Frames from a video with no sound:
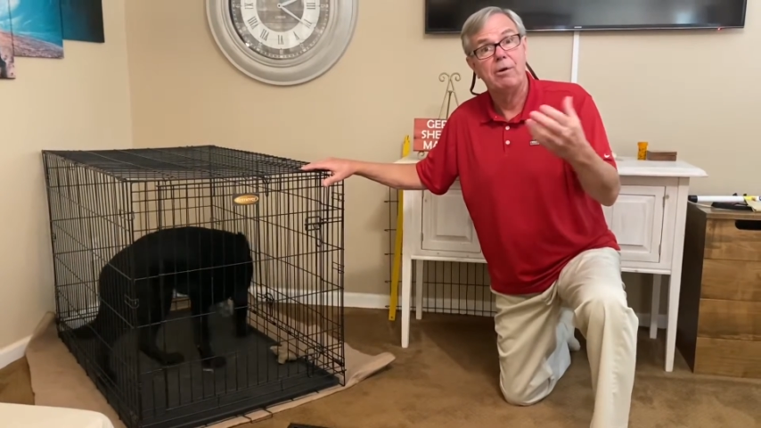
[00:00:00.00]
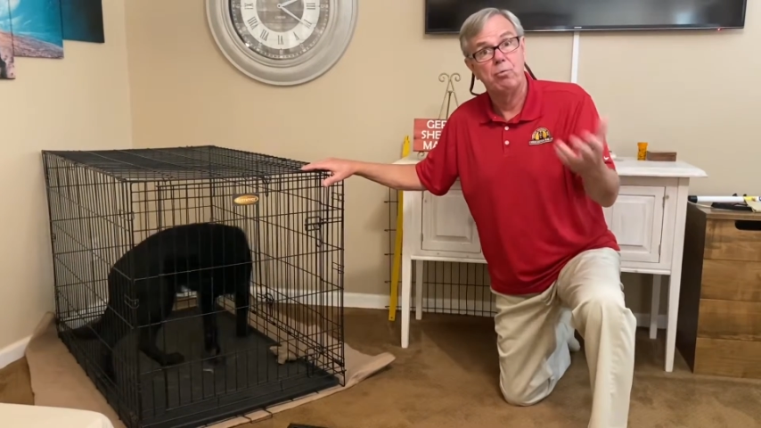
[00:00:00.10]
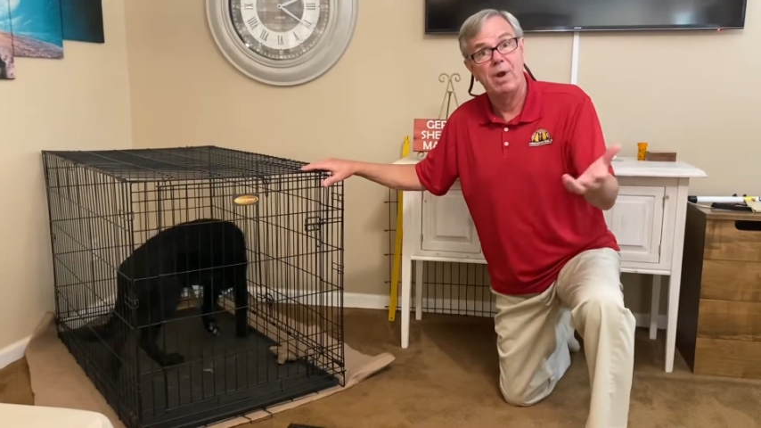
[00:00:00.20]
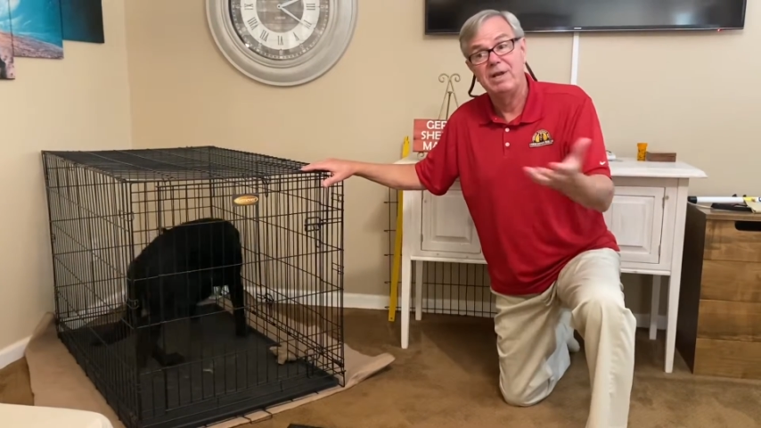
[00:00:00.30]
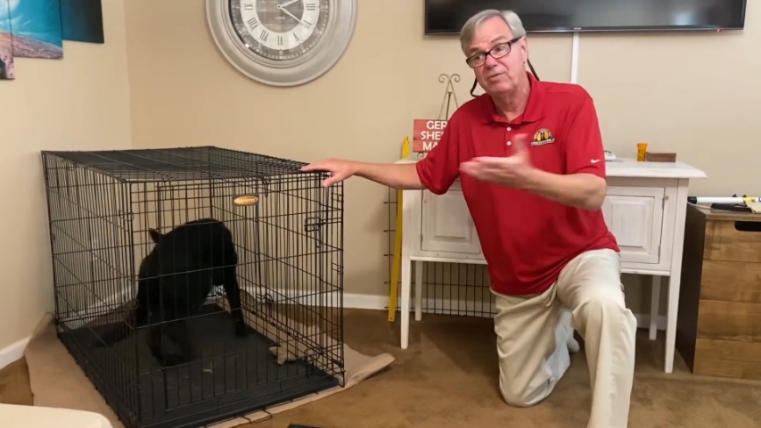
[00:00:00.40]

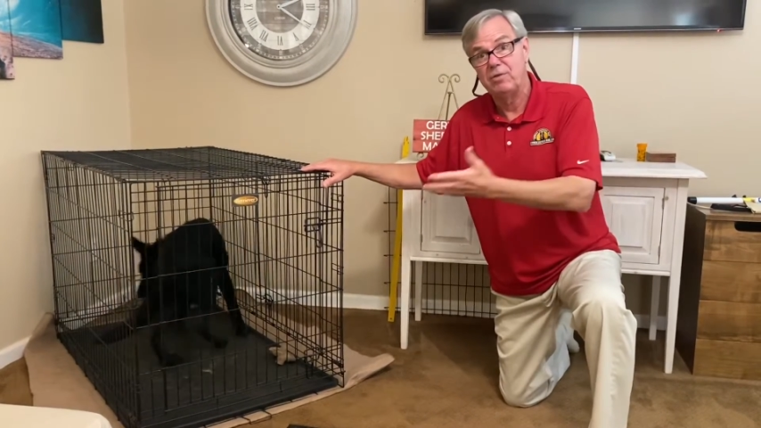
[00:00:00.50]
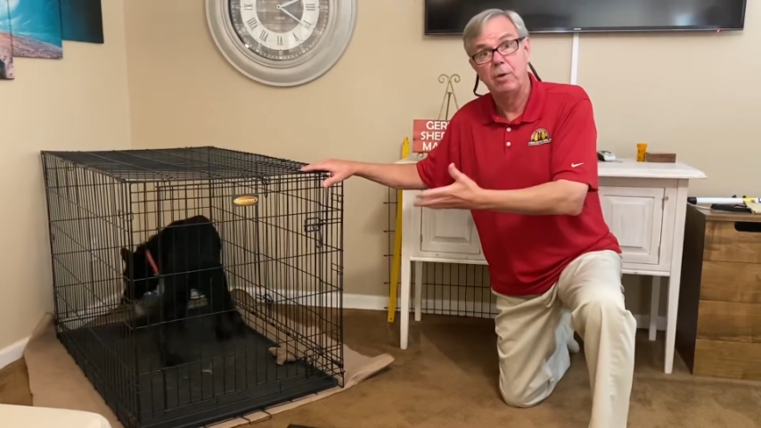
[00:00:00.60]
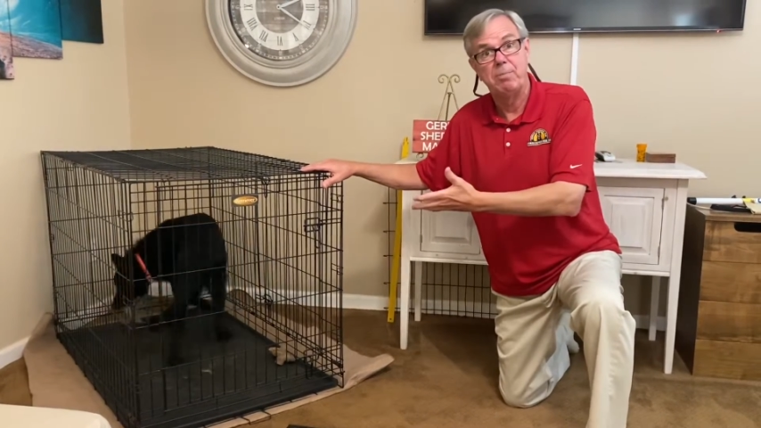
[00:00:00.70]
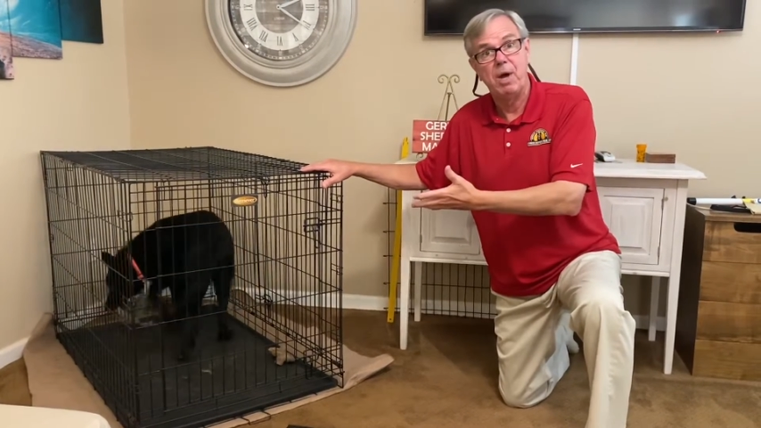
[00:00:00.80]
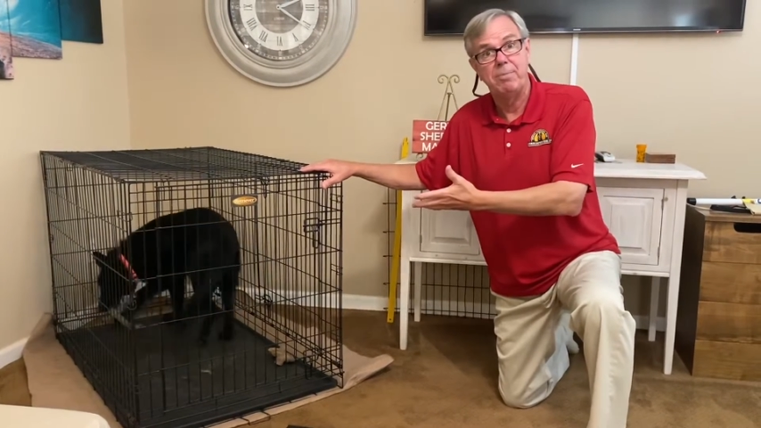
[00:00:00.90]
raise
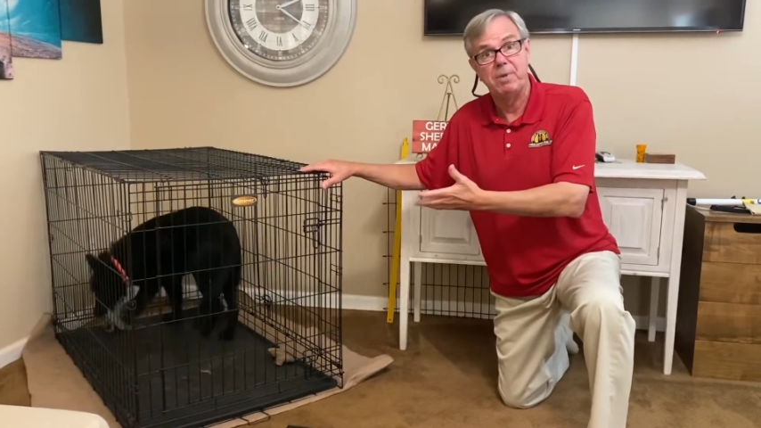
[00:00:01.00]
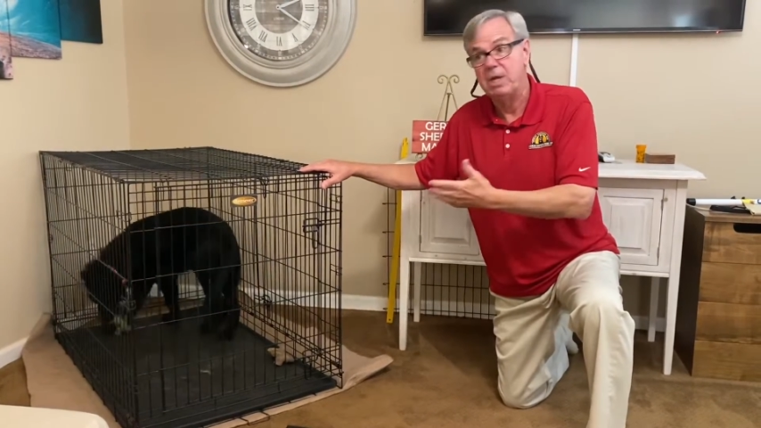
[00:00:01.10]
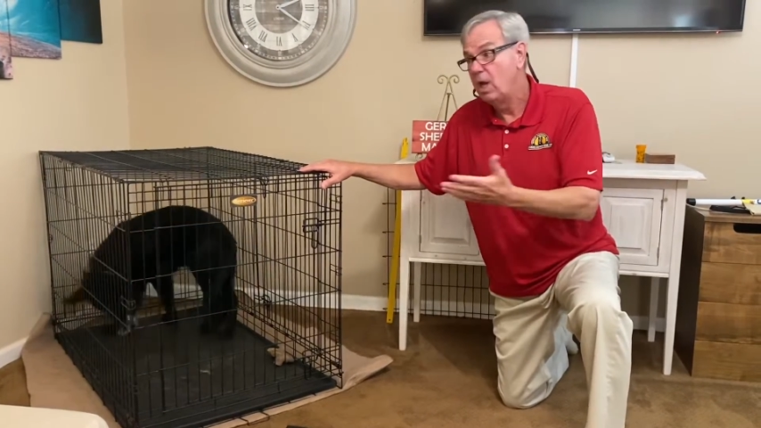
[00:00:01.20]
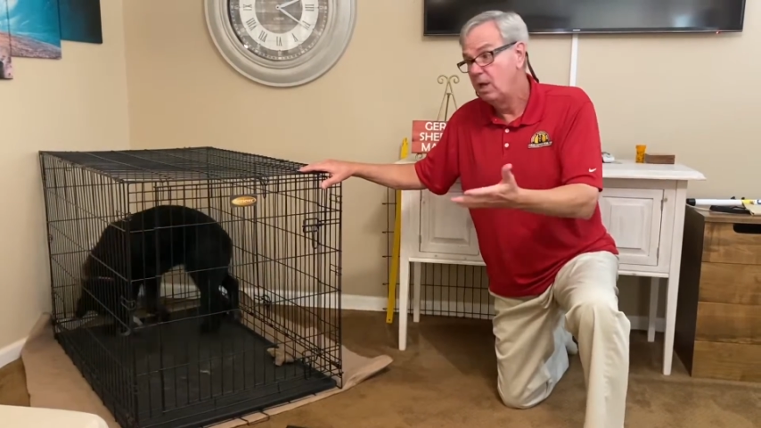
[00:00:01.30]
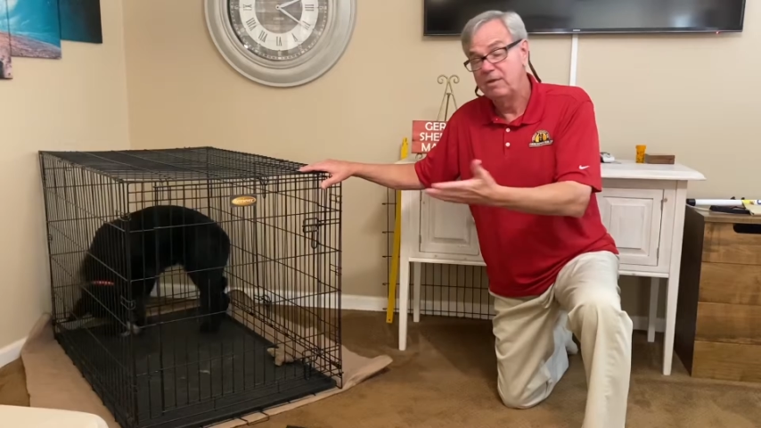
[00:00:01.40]
their puppy.
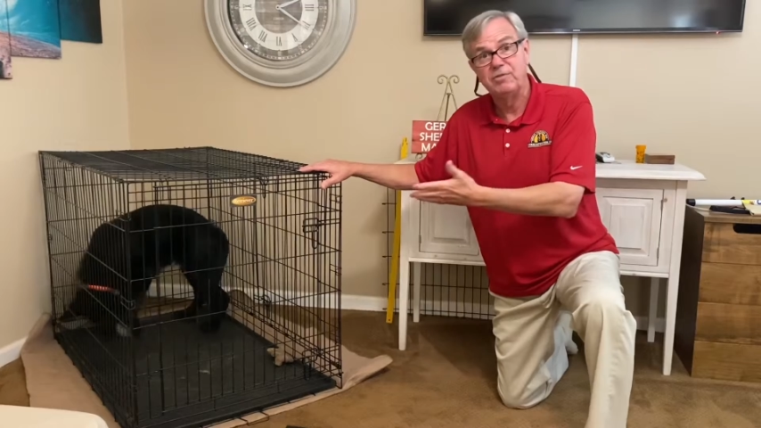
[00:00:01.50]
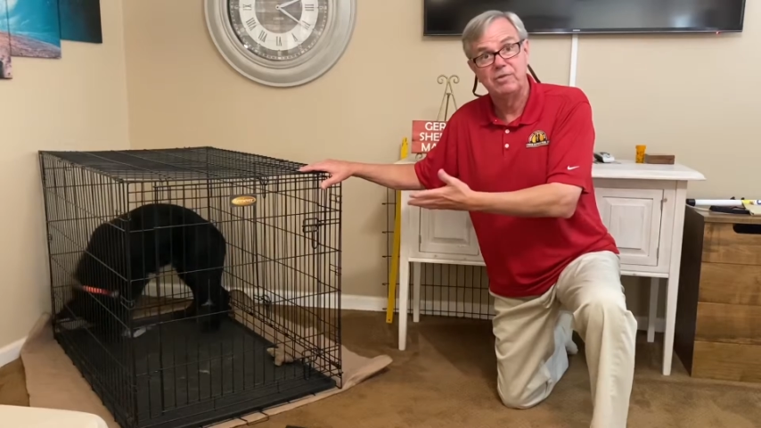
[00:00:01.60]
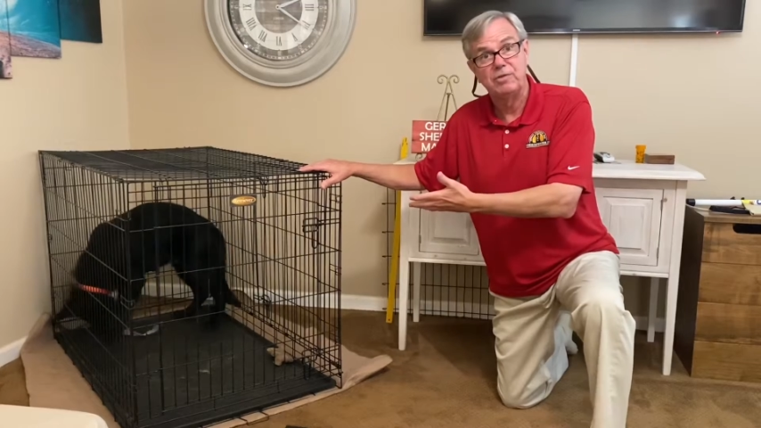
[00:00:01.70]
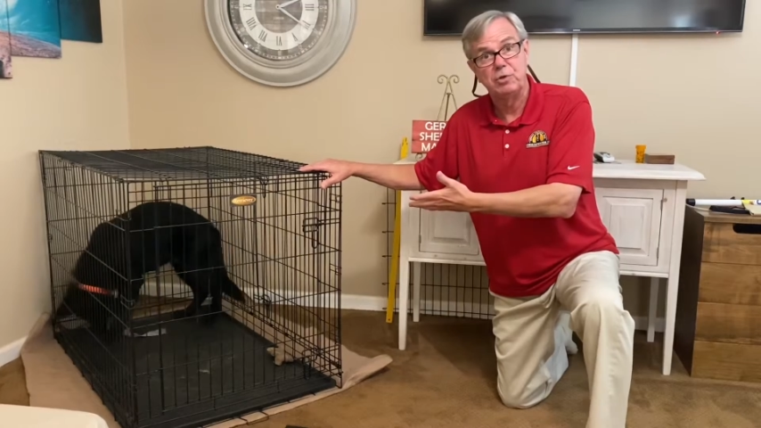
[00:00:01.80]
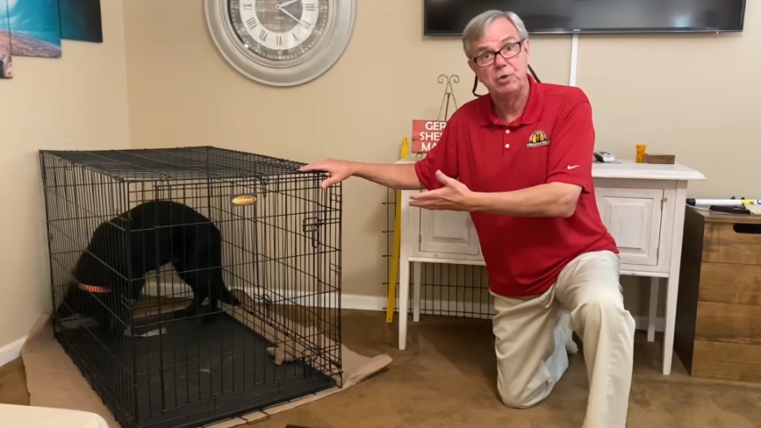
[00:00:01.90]
This
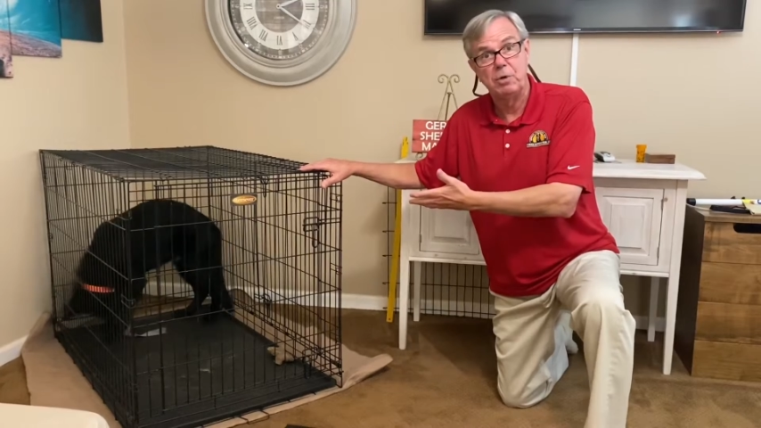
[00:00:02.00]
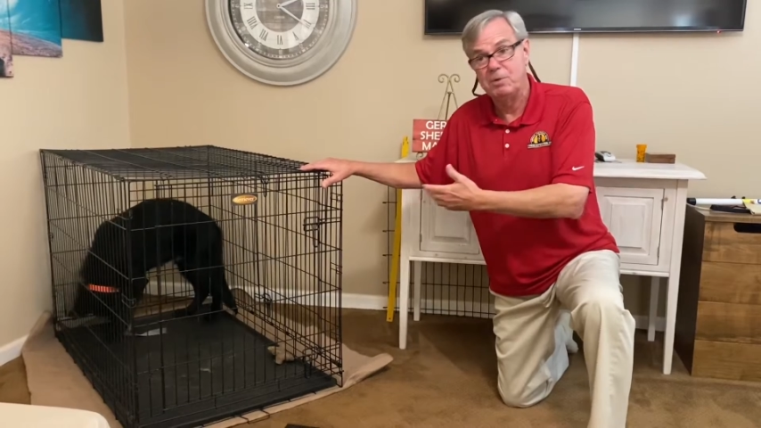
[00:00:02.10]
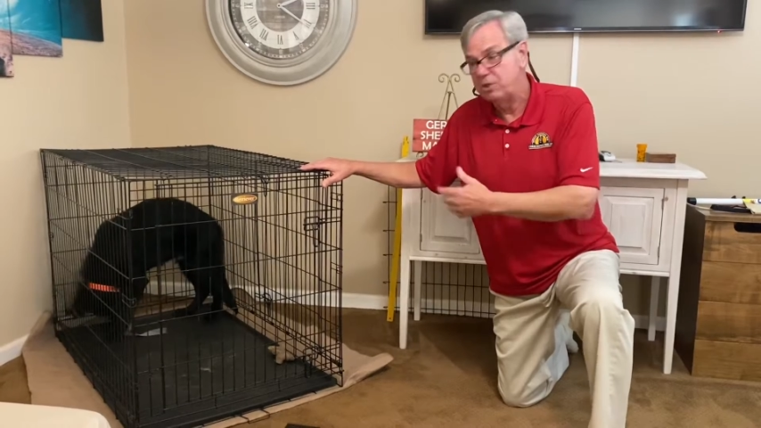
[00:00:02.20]
is a German